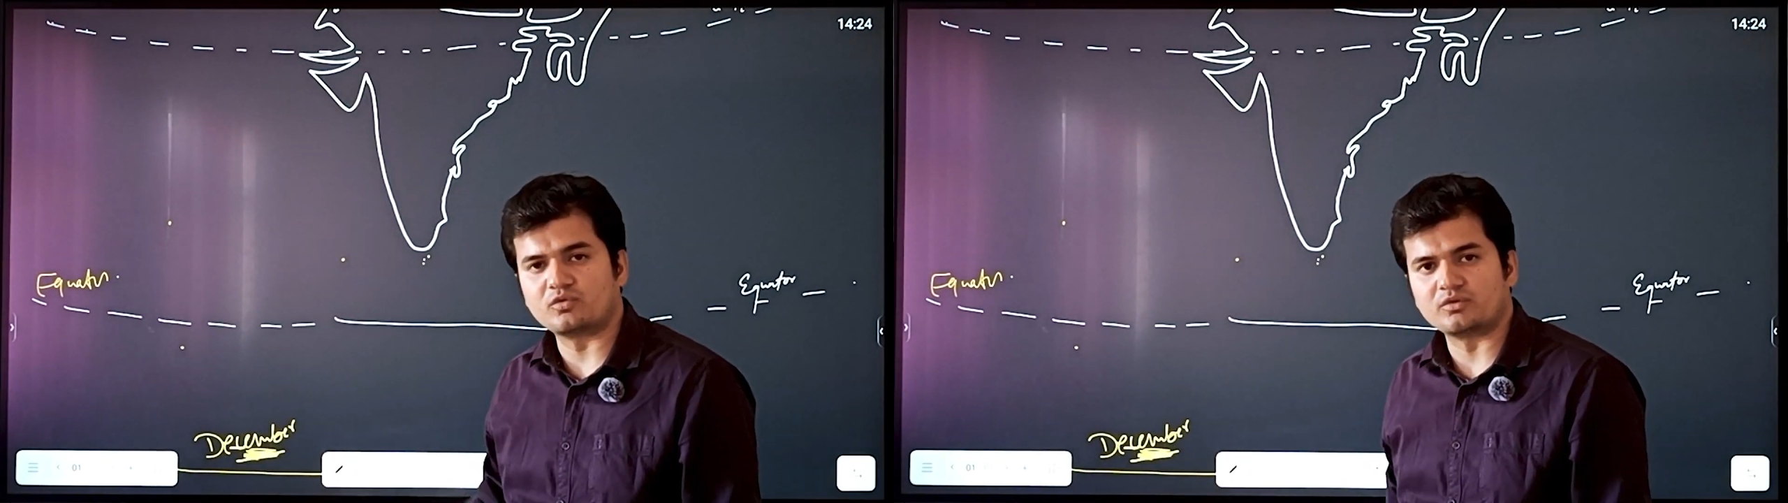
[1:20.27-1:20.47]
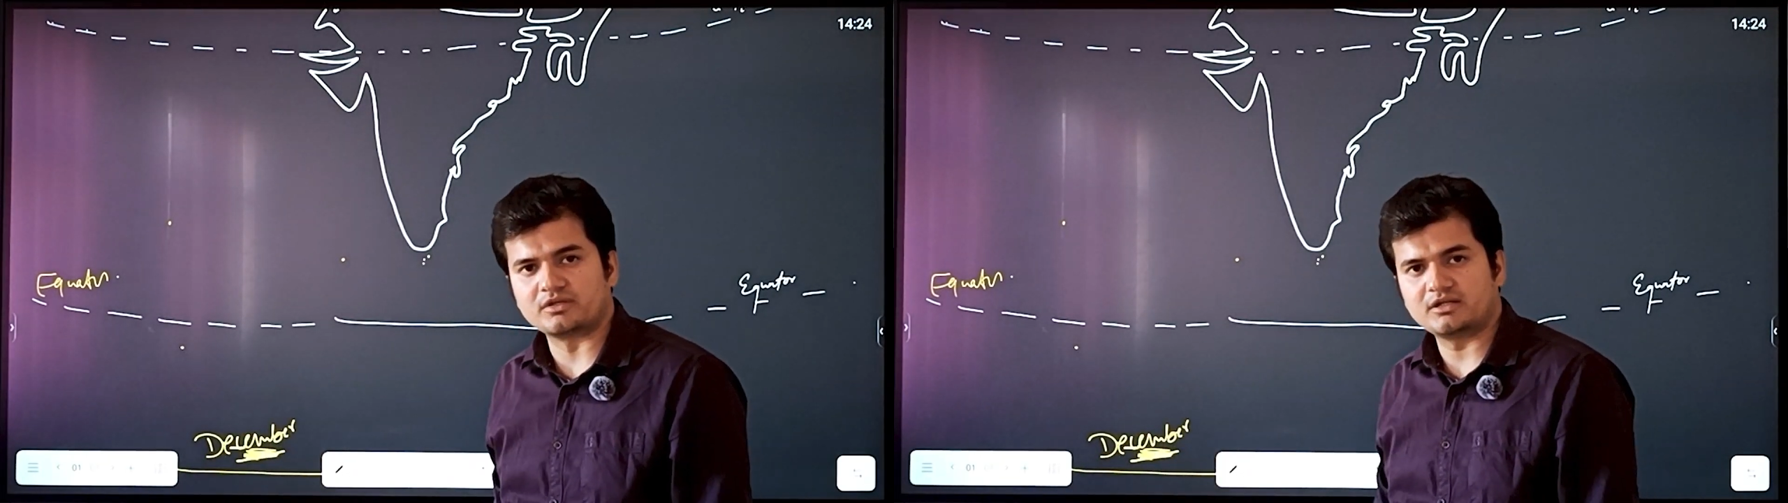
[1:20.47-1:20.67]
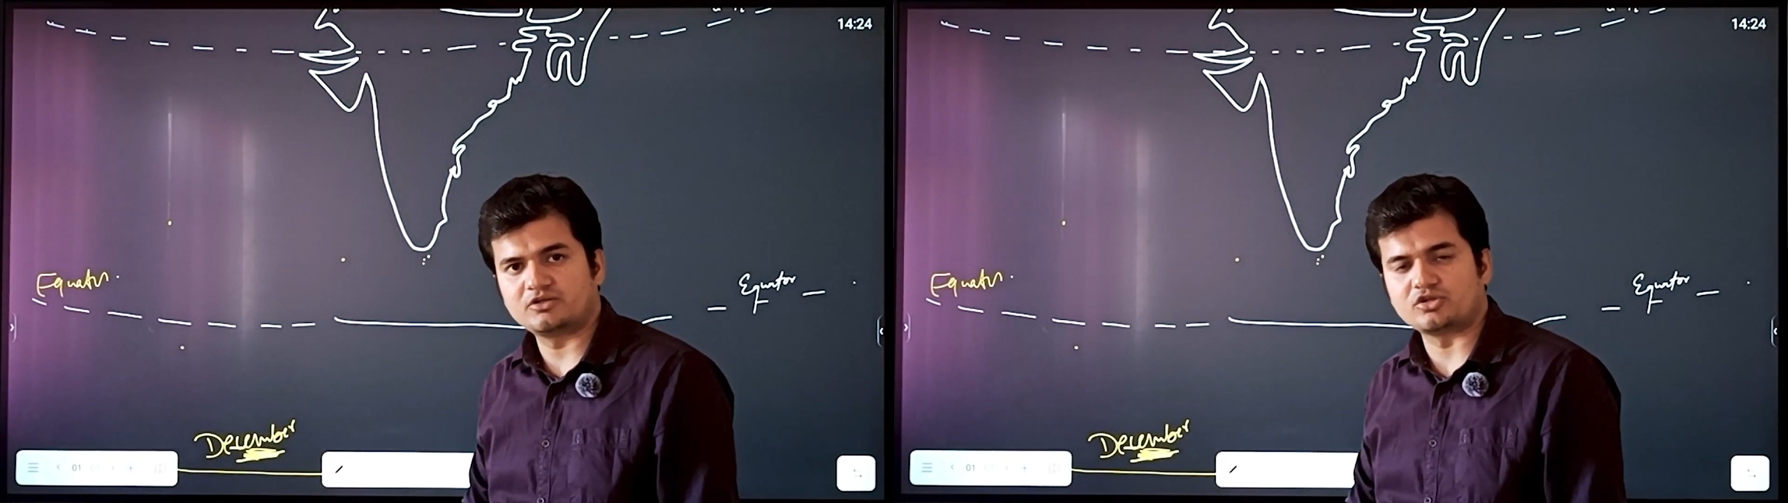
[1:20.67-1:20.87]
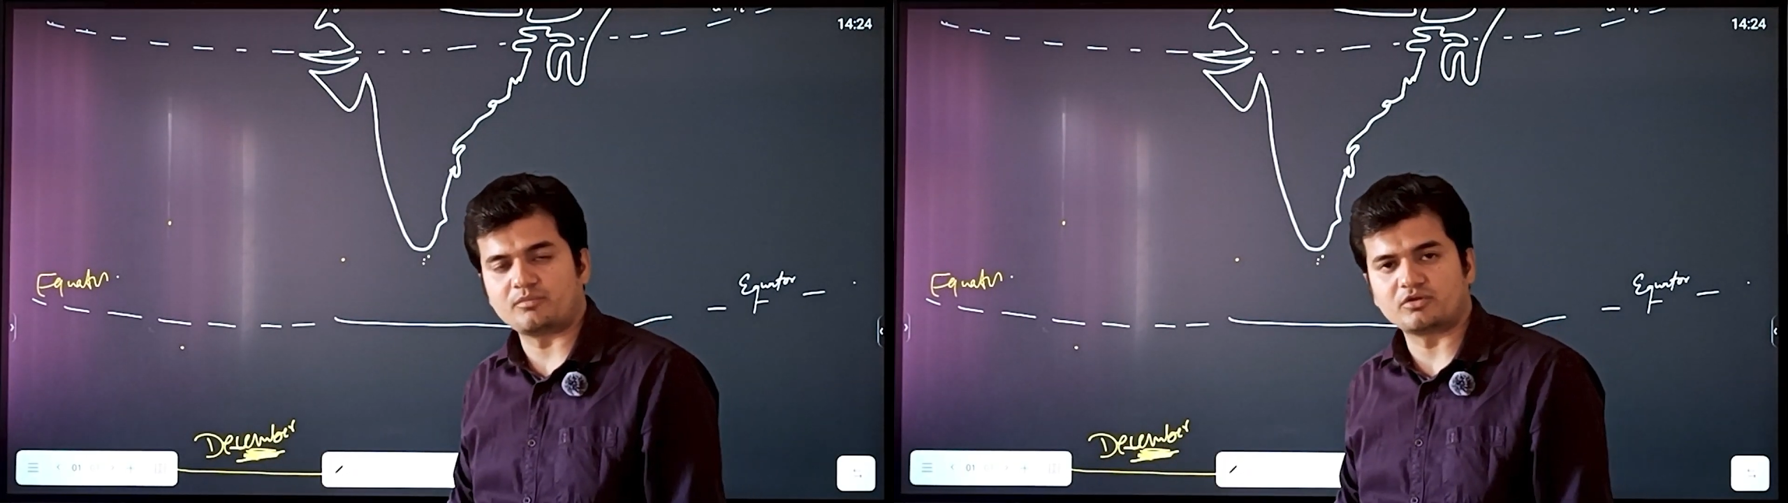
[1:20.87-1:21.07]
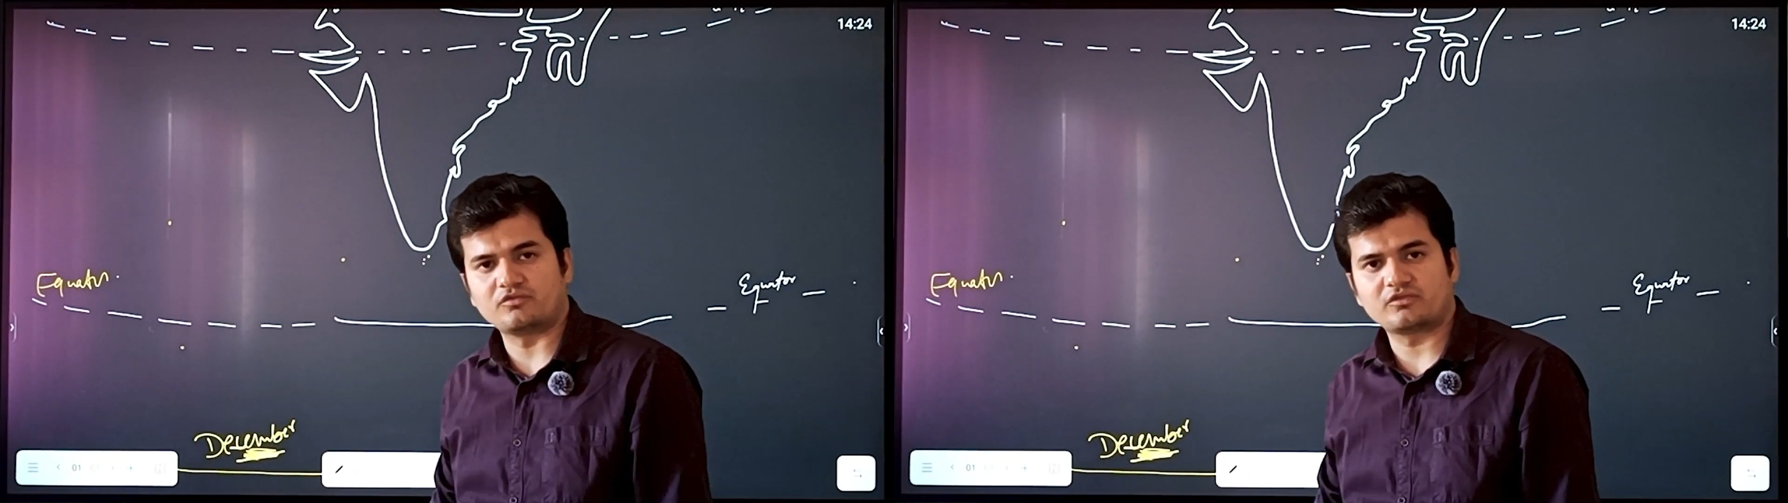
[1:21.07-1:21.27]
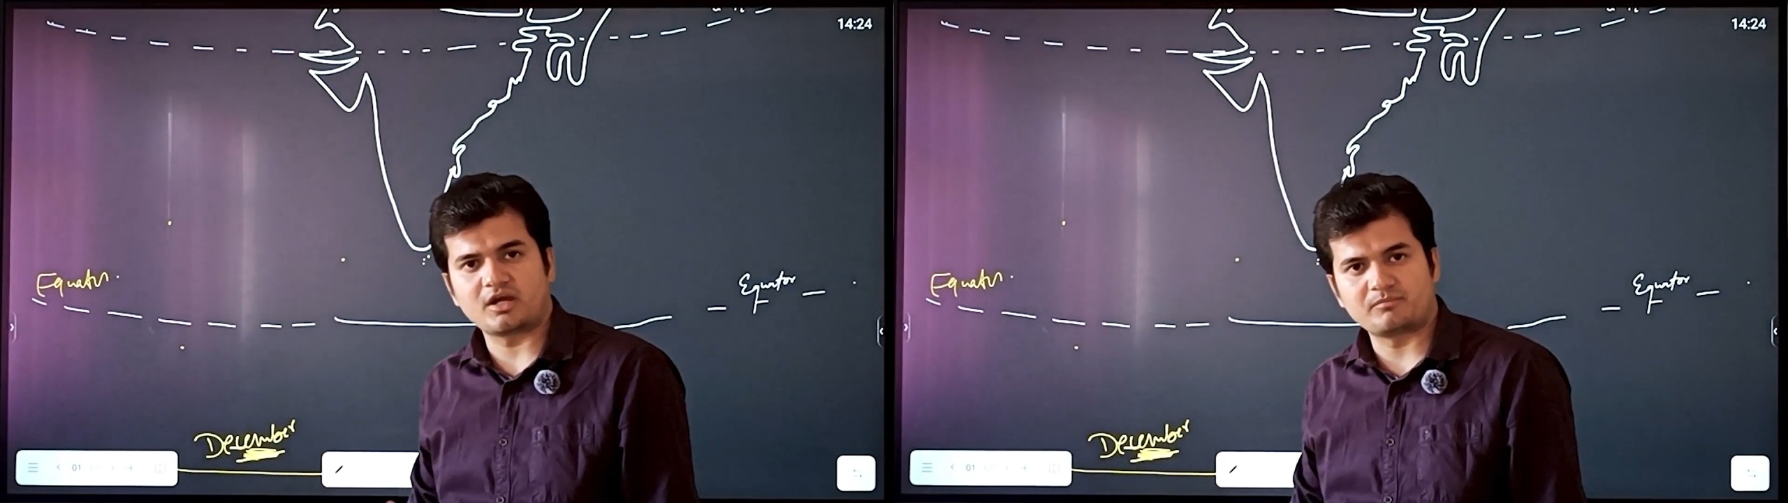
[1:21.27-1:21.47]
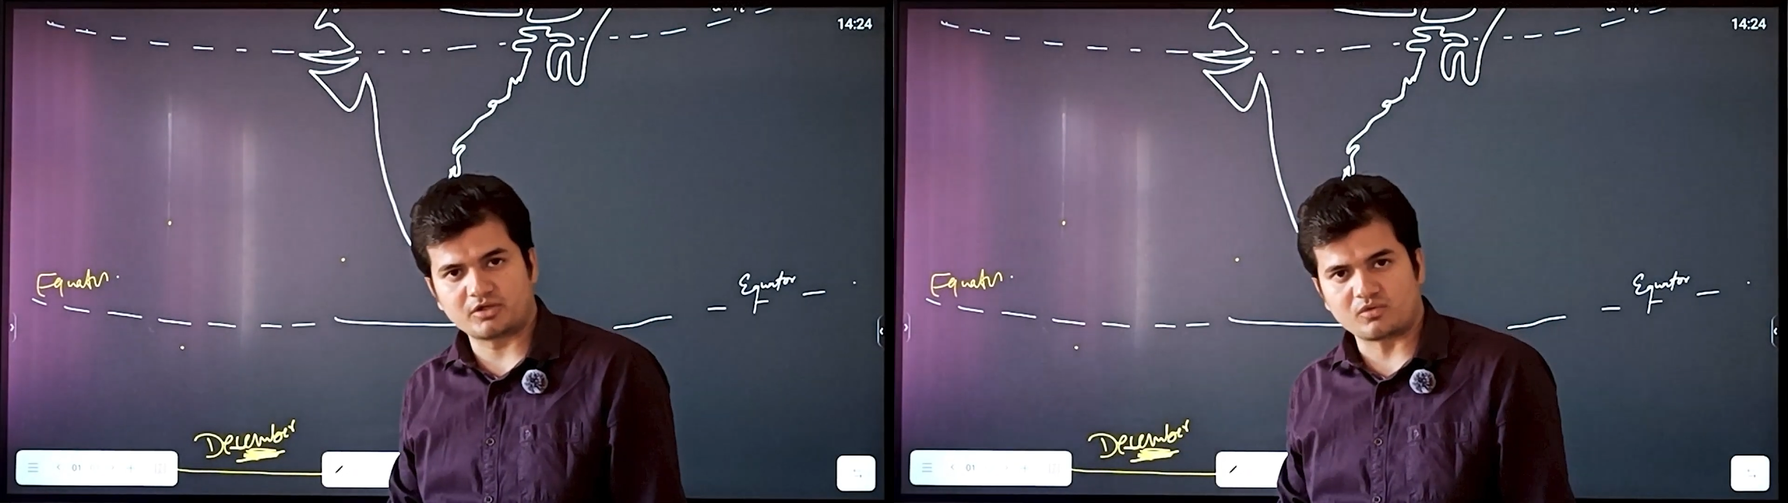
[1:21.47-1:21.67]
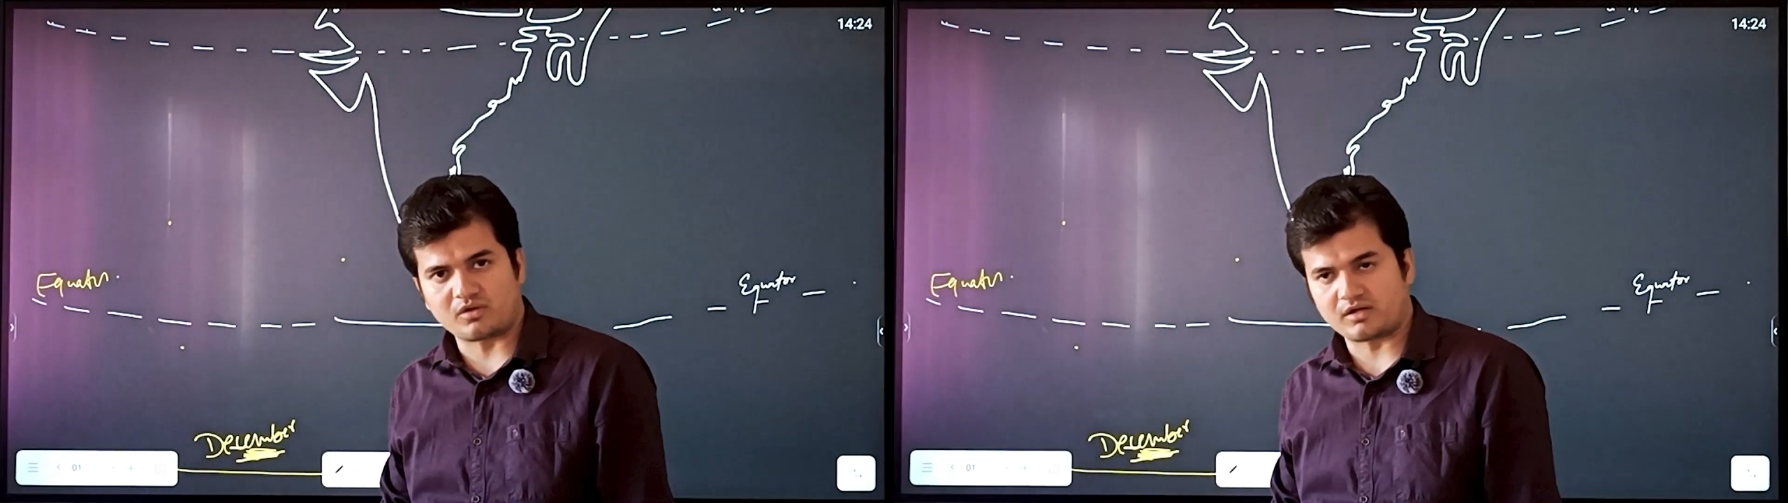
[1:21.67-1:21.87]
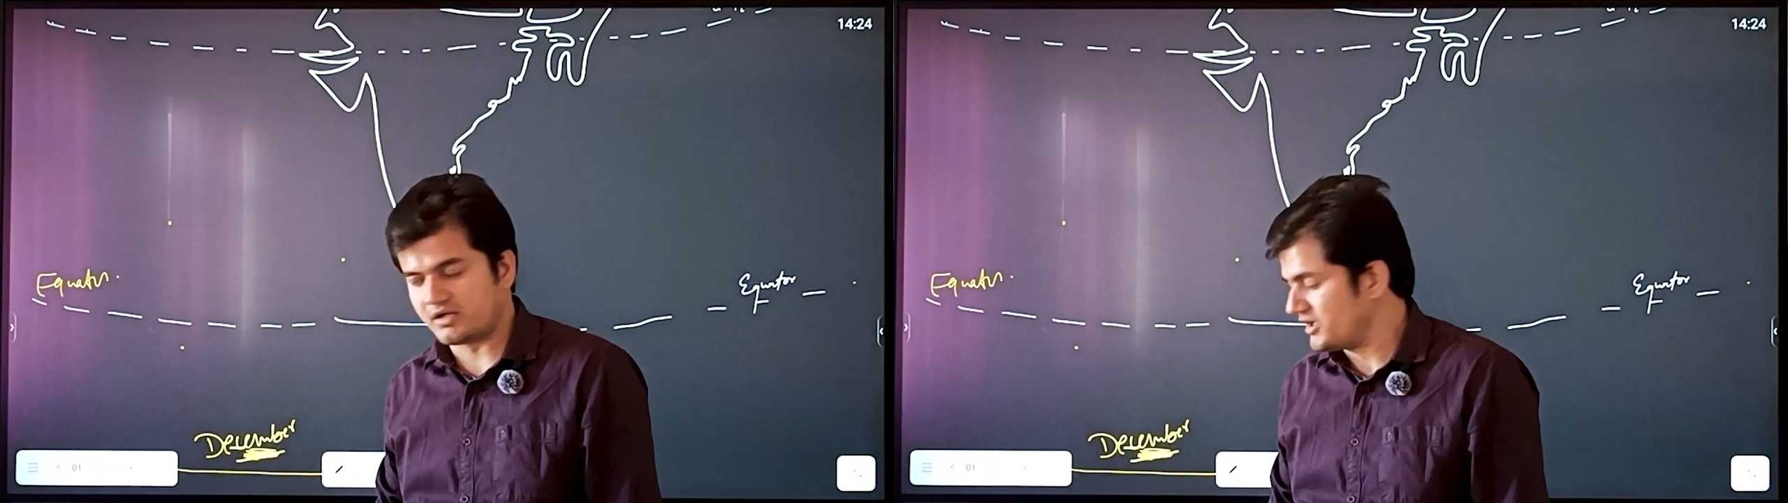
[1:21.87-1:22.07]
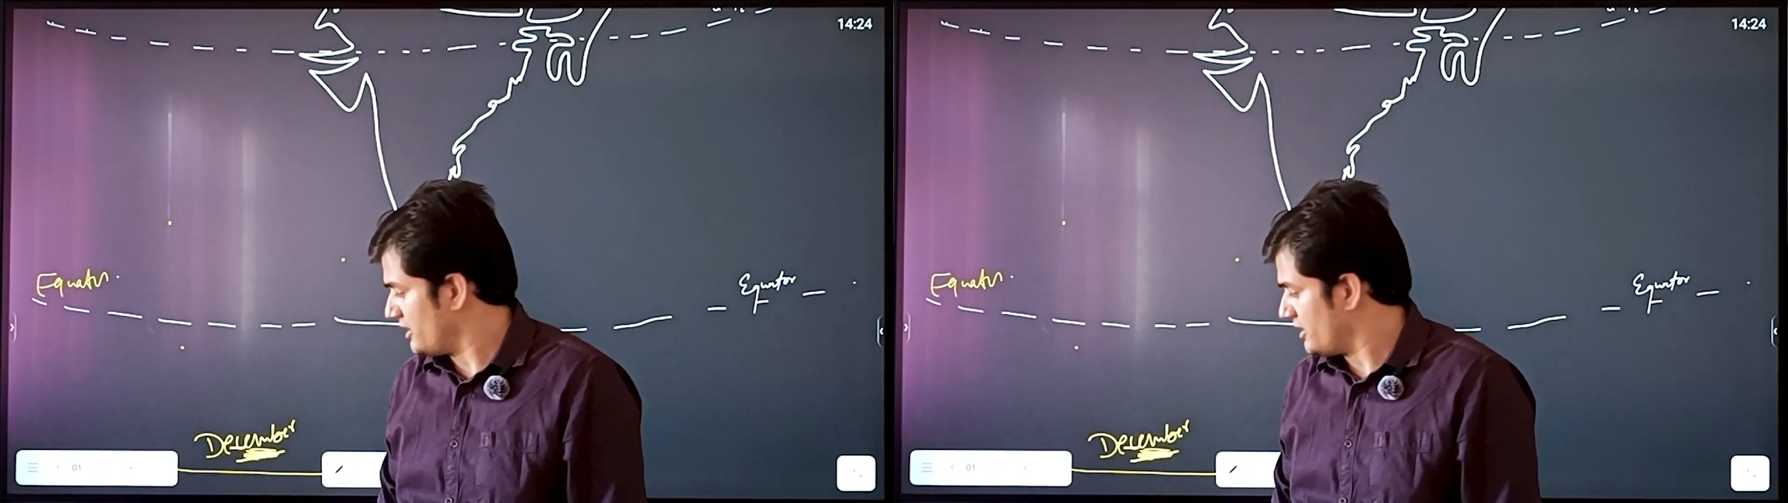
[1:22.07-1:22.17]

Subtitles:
over the Tropic of Capricorn.